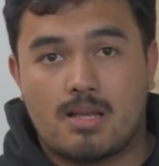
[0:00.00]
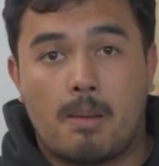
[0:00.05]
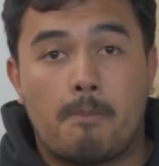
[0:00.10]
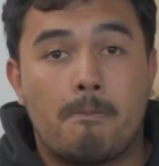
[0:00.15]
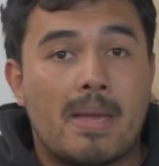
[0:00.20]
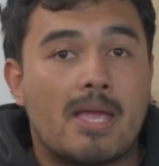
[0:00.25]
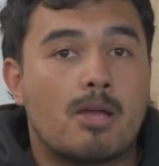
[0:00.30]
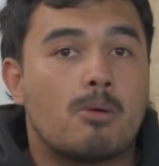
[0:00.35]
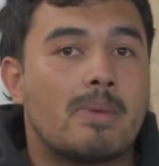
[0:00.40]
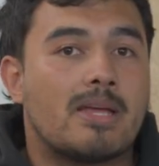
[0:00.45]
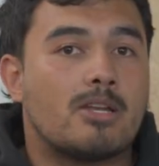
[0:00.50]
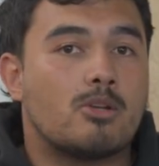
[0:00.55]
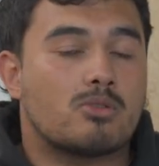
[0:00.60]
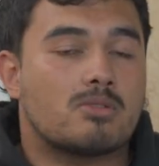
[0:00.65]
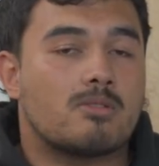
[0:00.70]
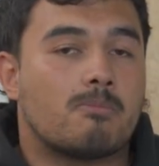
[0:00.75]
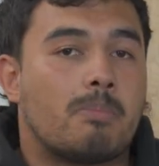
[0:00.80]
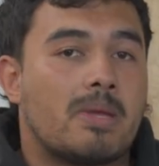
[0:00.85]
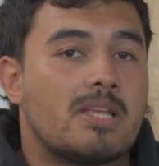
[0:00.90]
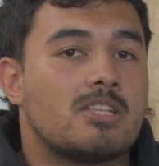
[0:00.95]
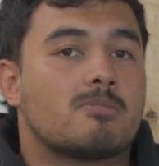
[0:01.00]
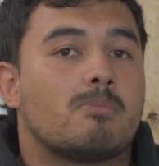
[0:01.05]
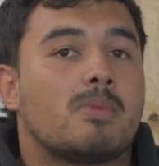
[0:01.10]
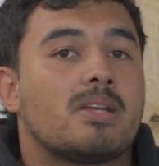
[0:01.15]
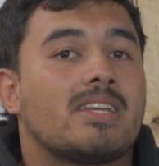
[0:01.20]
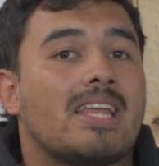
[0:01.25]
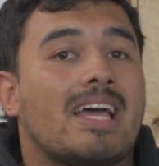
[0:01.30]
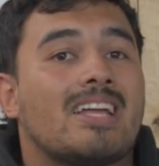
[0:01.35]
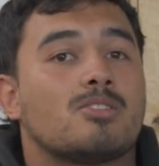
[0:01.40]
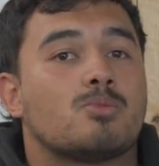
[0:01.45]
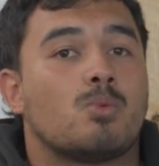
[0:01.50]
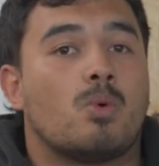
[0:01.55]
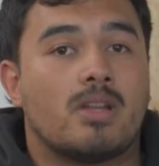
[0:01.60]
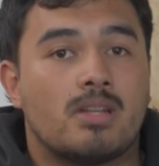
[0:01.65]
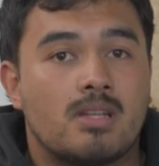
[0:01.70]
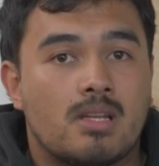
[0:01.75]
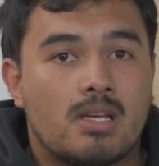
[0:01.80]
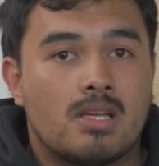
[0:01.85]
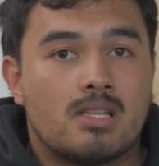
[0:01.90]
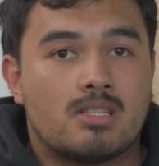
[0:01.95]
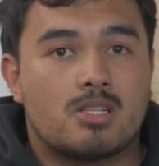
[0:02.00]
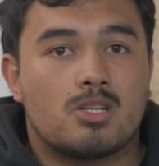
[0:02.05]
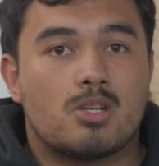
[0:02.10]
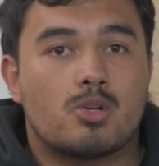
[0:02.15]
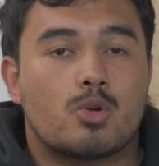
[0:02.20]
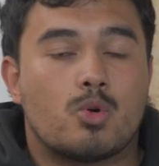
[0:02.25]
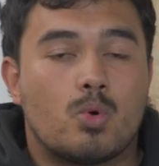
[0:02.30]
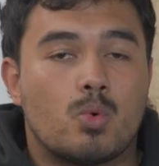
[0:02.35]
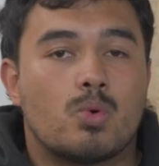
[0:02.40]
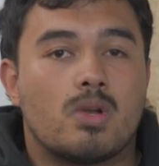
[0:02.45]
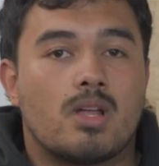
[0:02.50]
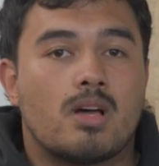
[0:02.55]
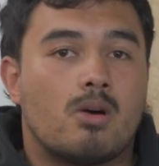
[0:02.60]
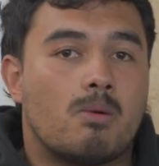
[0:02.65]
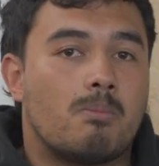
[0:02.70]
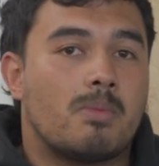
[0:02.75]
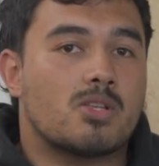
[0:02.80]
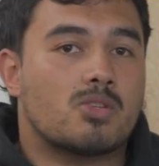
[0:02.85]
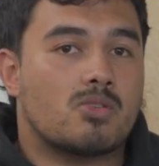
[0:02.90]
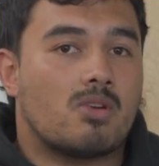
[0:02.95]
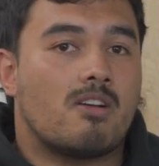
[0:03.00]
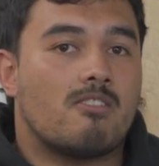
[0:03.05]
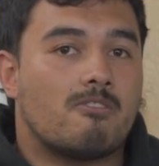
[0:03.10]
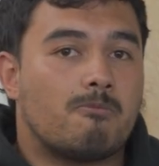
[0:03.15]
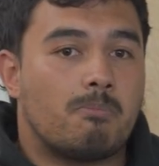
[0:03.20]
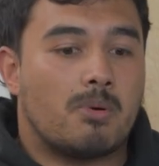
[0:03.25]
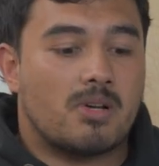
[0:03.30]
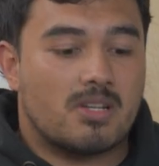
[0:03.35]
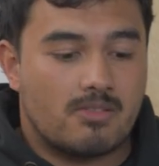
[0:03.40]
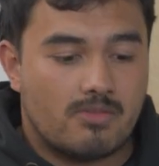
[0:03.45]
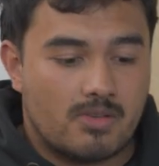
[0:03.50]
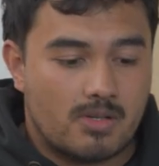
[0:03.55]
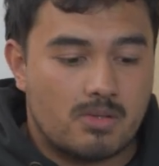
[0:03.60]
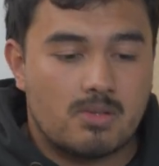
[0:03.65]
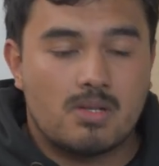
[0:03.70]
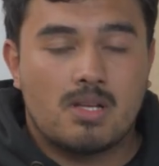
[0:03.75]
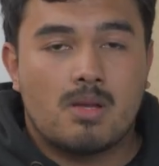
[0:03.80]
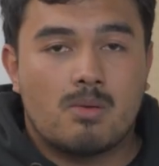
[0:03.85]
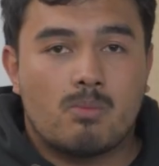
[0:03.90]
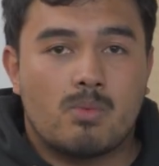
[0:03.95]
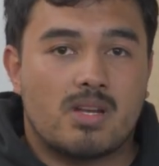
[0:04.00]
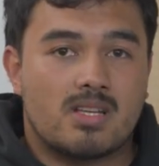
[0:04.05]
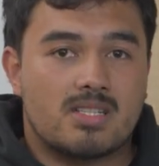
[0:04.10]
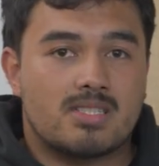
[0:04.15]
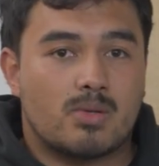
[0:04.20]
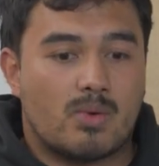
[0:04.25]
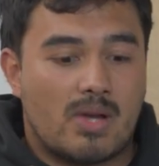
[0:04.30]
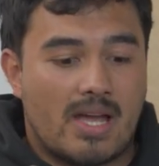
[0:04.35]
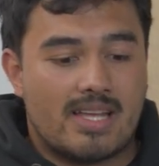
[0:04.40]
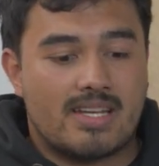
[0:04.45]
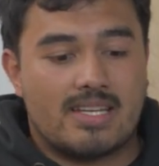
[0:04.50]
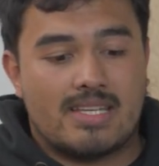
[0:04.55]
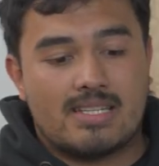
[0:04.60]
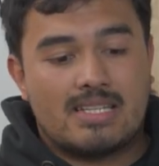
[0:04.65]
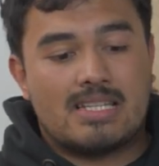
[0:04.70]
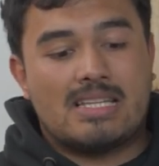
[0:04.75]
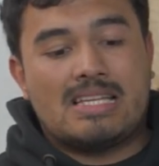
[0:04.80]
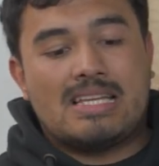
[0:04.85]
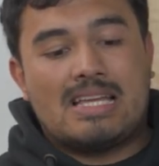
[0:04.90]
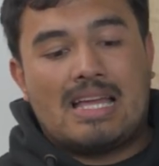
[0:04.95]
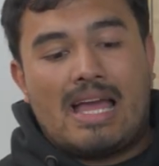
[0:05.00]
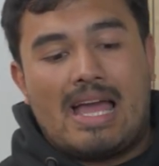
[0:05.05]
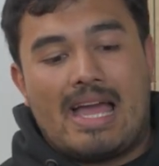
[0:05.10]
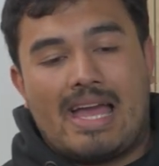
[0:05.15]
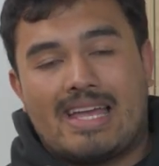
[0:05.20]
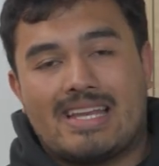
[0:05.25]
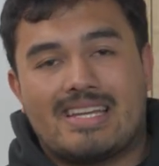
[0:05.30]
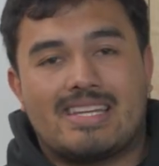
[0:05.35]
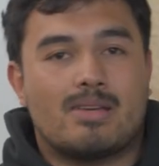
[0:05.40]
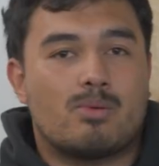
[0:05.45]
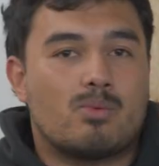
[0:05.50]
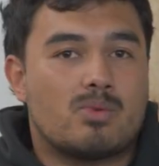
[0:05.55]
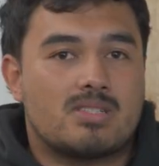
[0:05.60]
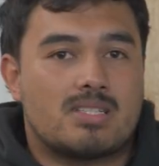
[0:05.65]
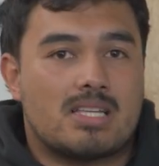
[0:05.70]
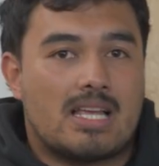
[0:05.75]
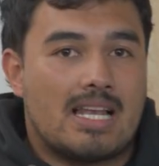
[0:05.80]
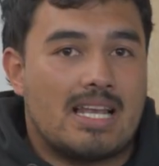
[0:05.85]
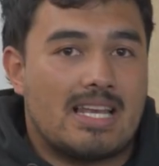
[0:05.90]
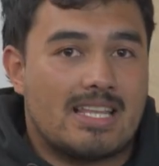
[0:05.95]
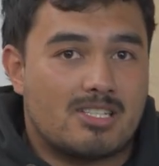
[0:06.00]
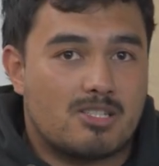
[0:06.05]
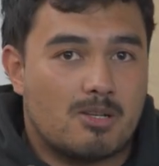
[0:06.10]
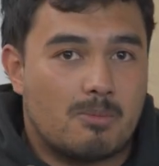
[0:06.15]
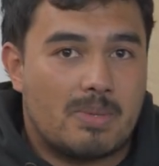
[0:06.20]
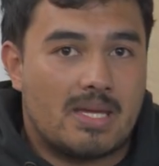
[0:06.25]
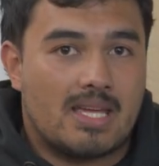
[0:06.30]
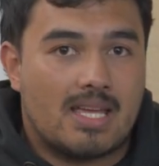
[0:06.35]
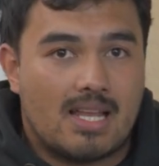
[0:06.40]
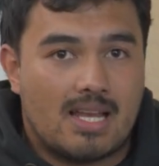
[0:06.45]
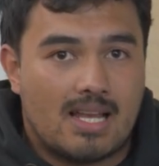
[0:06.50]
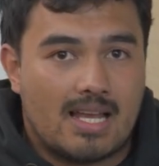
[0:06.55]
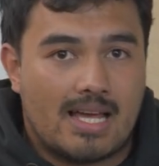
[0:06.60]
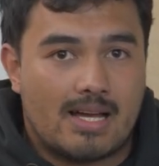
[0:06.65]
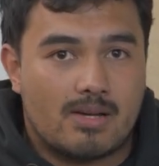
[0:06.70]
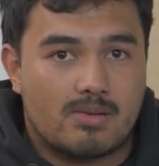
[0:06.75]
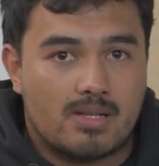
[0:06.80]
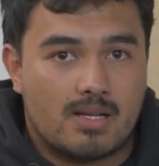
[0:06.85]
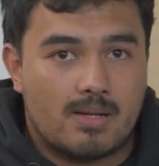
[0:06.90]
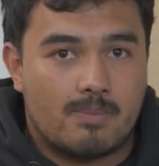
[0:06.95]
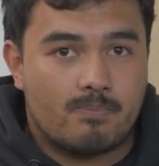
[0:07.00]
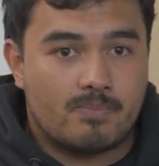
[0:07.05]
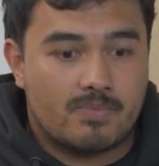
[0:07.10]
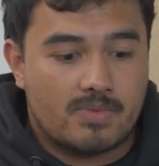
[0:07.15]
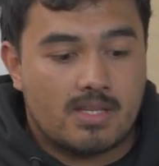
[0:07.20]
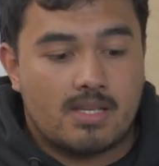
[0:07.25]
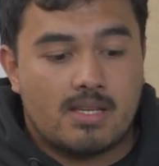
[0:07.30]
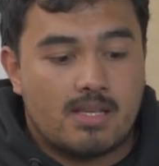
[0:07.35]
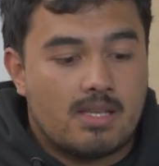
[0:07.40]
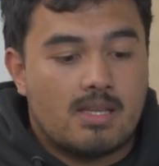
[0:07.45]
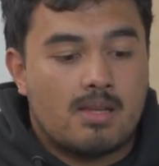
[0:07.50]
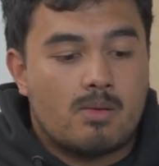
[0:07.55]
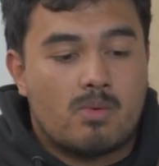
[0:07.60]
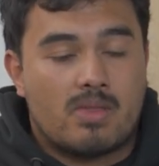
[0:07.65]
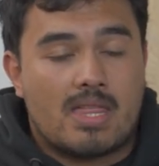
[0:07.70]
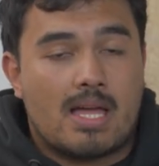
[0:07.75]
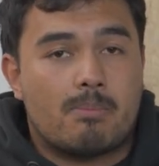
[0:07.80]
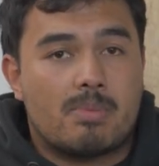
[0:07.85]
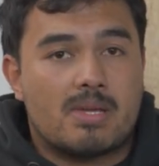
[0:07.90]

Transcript: I may or may not have pinched my dad's one to look cooler on my Triumph Bonneville when I still had it, and it was a little bit louder. With that